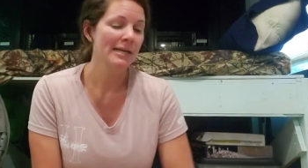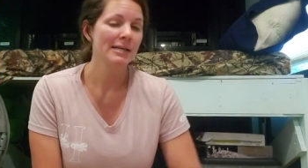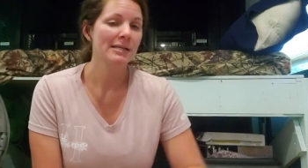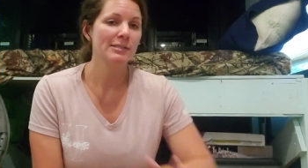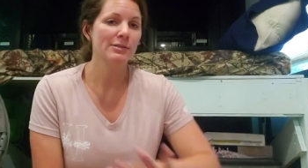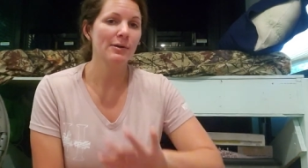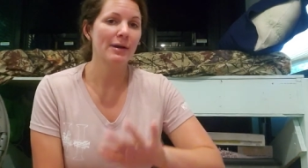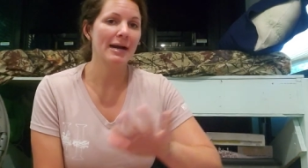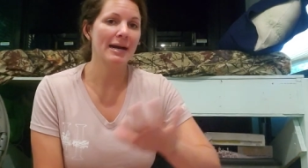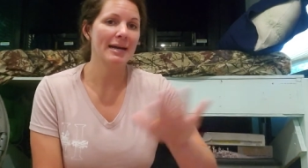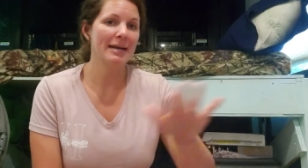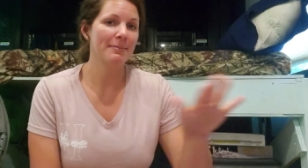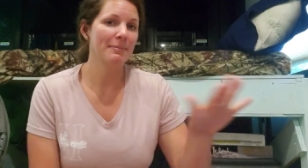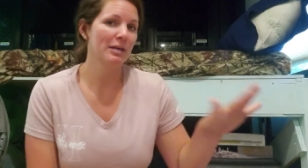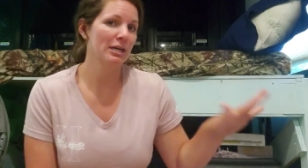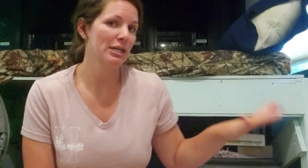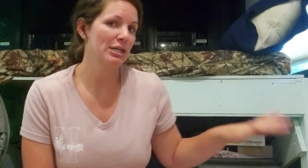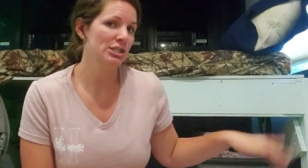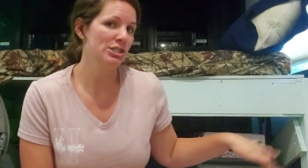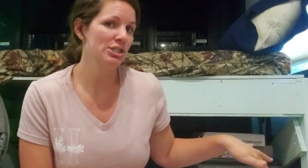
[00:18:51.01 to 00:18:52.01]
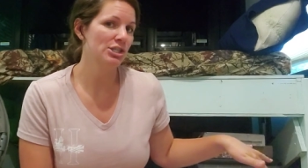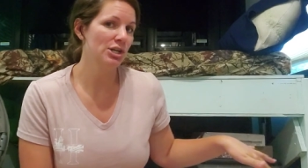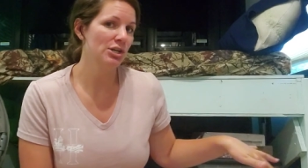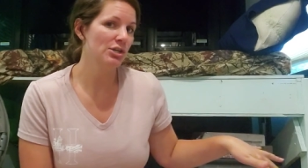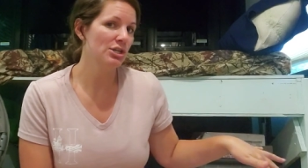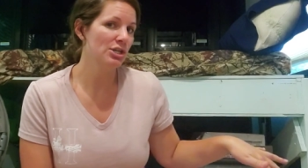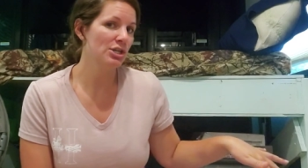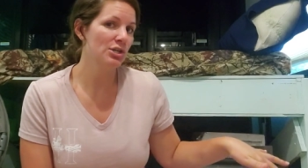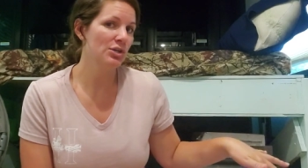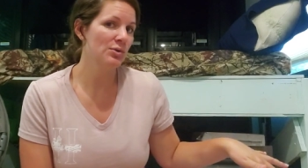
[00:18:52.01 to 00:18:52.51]
So I'm going to show
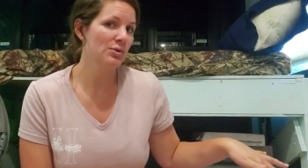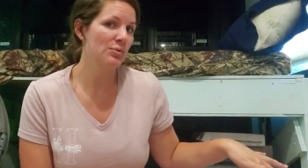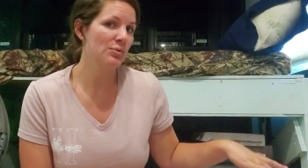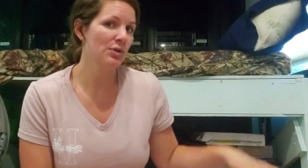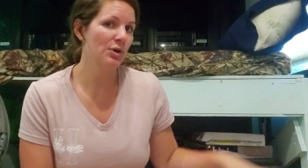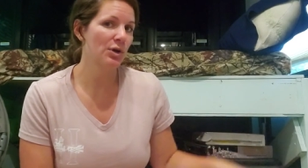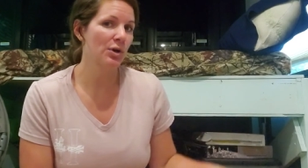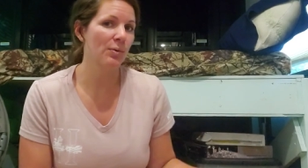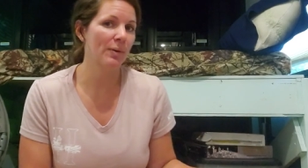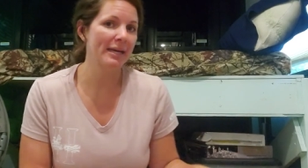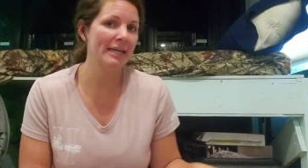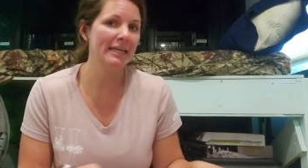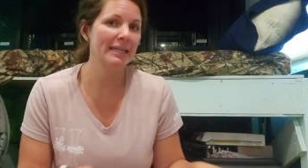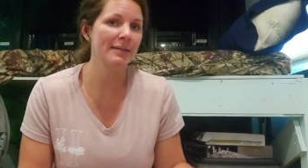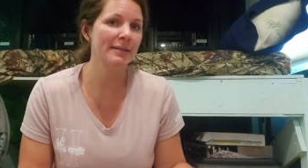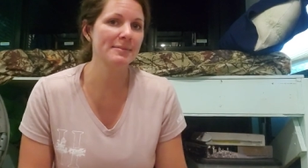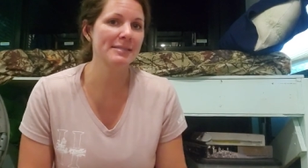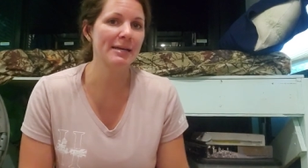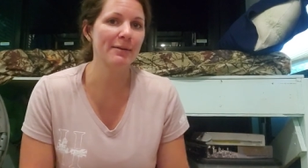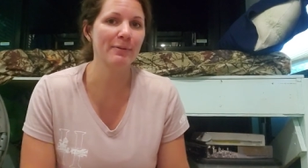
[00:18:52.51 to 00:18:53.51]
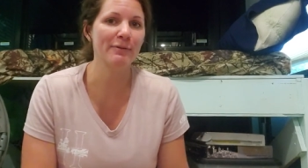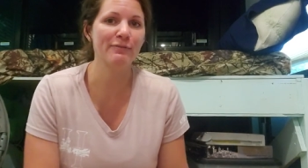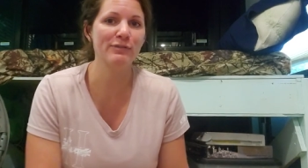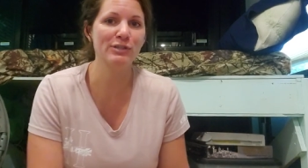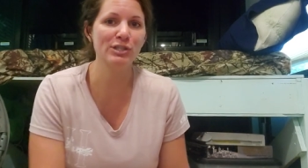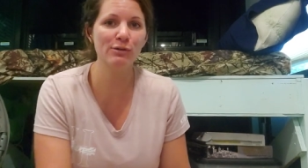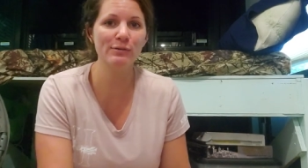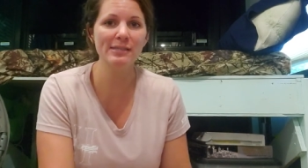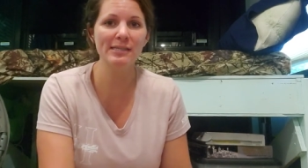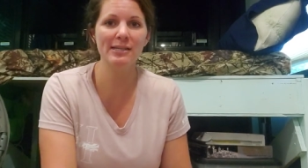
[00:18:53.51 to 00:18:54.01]
you the curriculums that we've
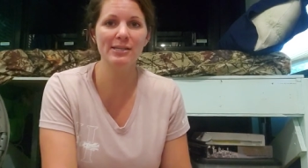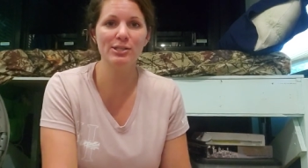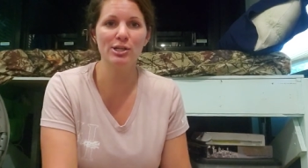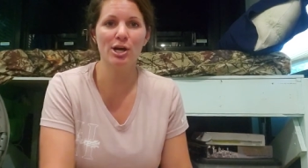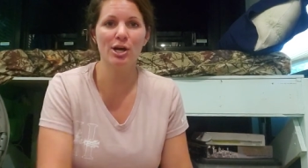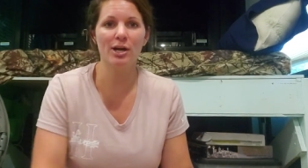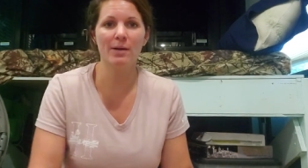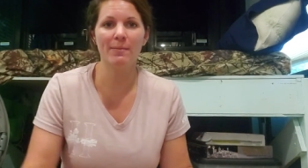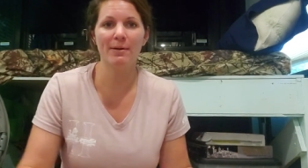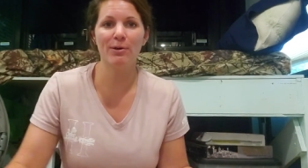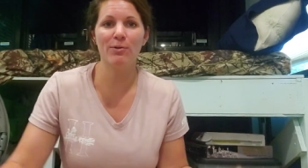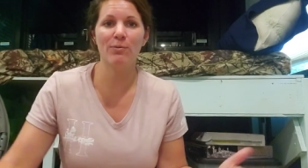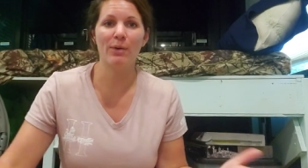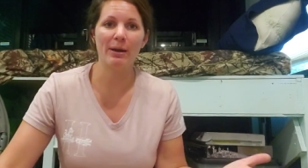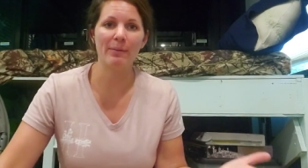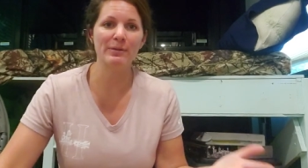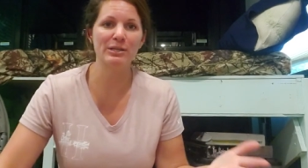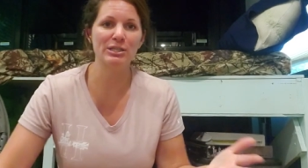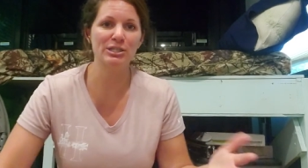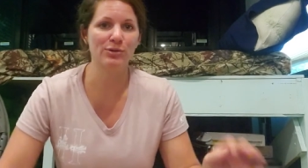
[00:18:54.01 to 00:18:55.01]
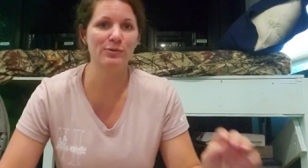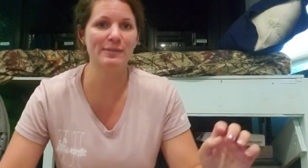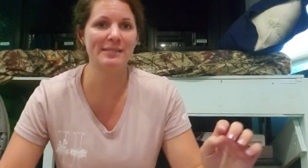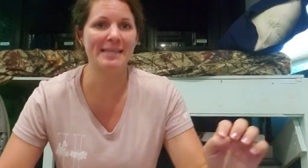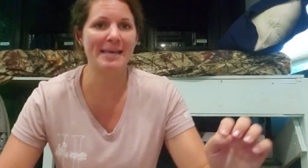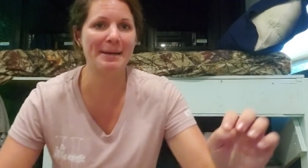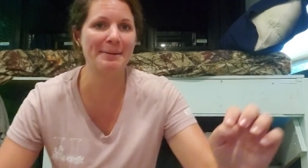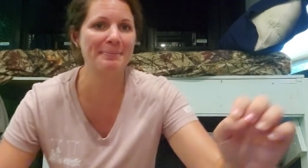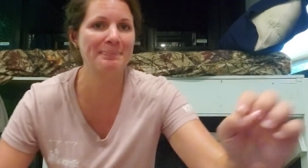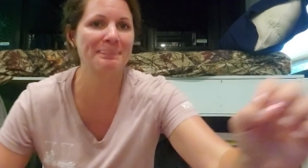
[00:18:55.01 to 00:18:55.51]
chosen and talk about why we chose
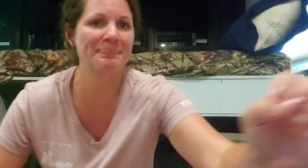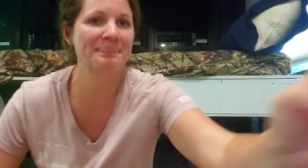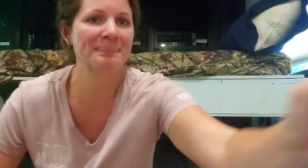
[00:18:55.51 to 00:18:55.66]
them.